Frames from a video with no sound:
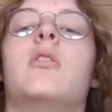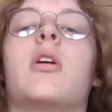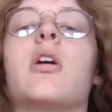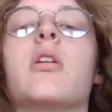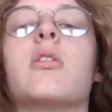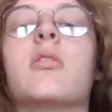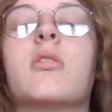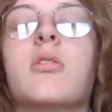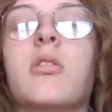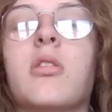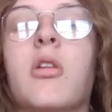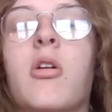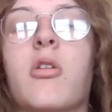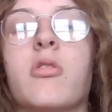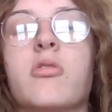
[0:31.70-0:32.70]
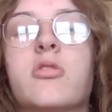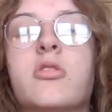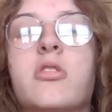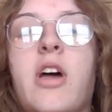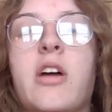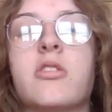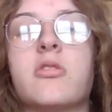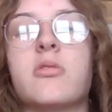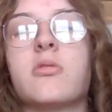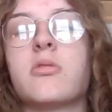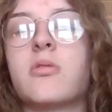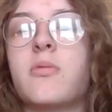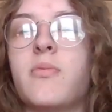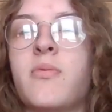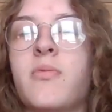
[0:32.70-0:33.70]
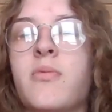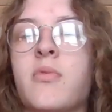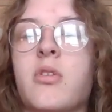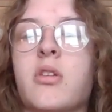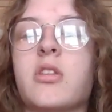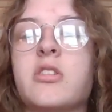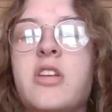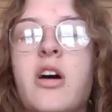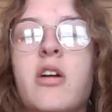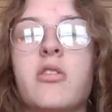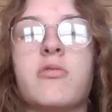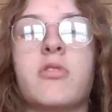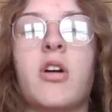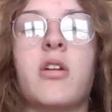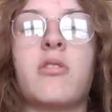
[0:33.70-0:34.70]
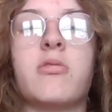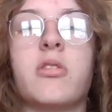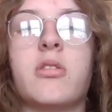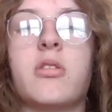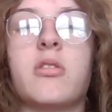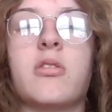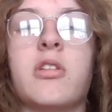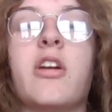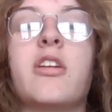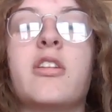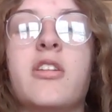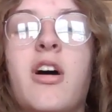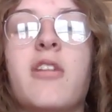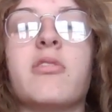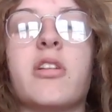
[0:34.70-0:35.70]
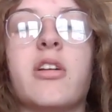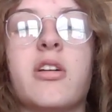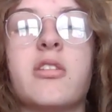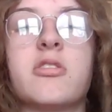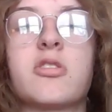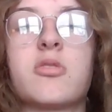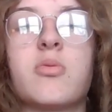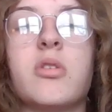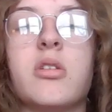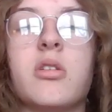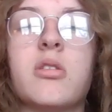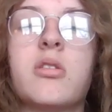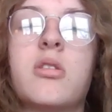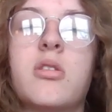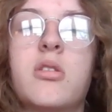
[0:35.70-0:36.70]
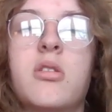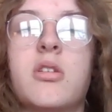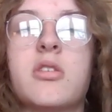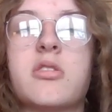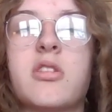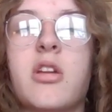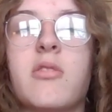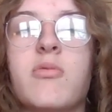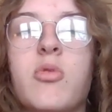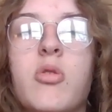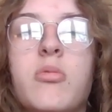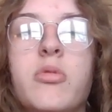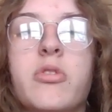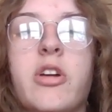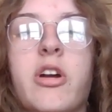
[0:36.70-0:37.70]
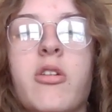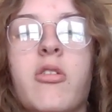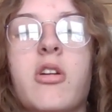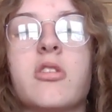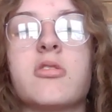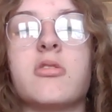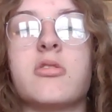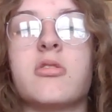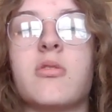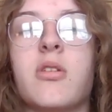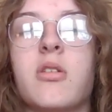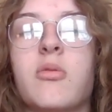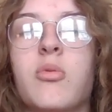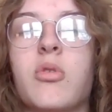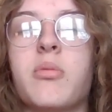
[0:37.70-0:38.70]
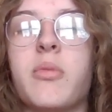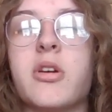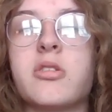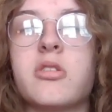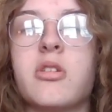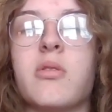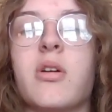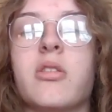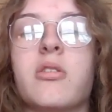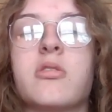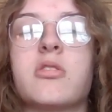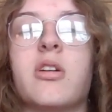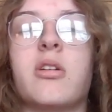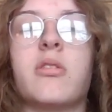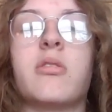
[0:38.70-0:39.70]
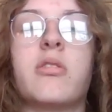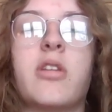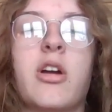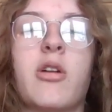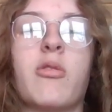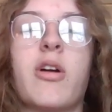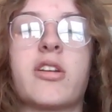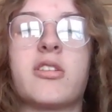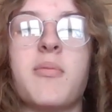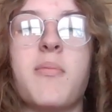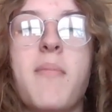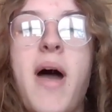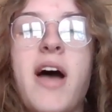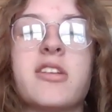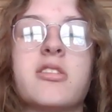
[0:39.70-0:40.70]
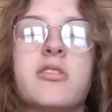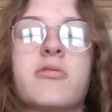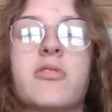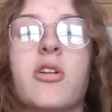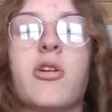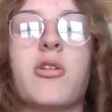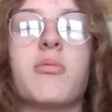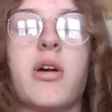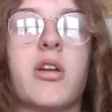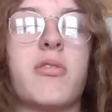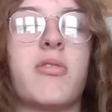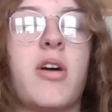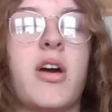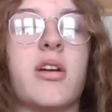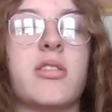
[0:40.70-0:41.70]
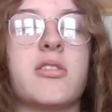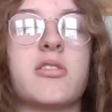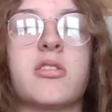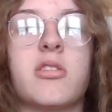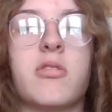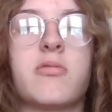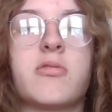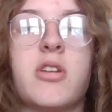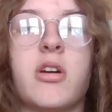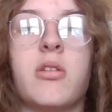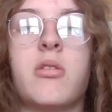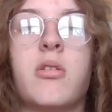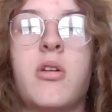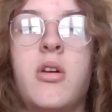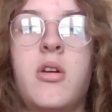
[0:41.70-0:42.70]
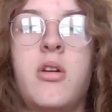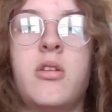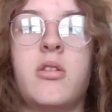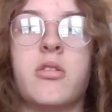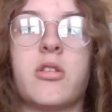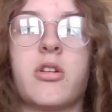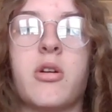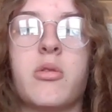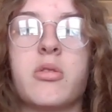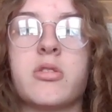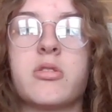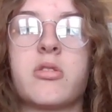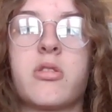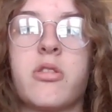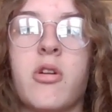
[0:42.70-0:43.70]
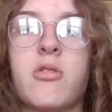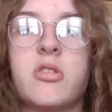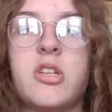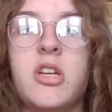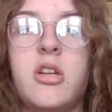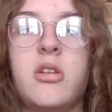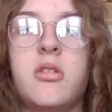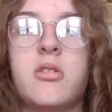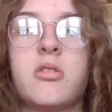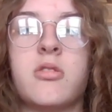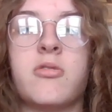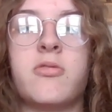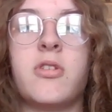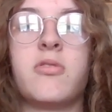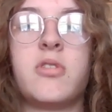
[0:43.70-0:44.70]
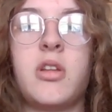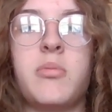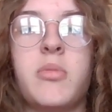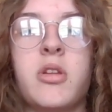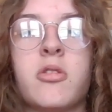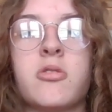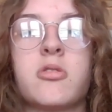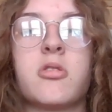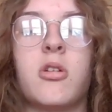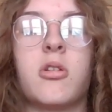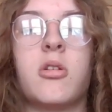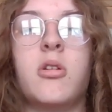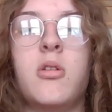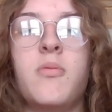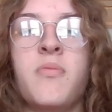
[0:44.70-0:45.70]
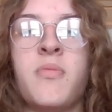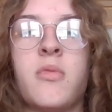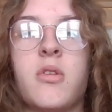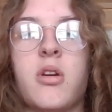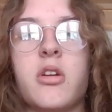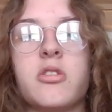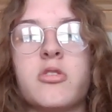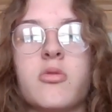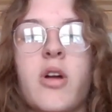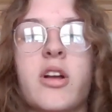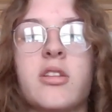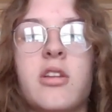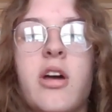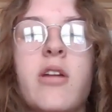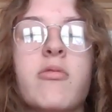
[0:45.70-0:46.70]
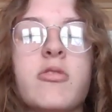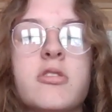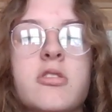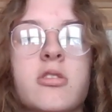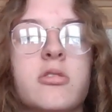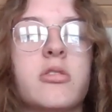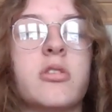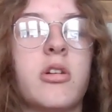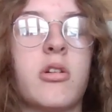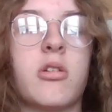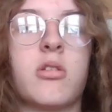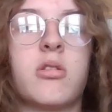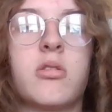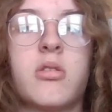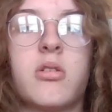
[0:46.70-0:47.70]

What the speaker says: and large statues. In the town of Gavle in Sweden, instead of normal decorations one may see around their town, they erect a massive goat made of hay in the center of town. The goat is 13 to 15 meters tall and is erected every single year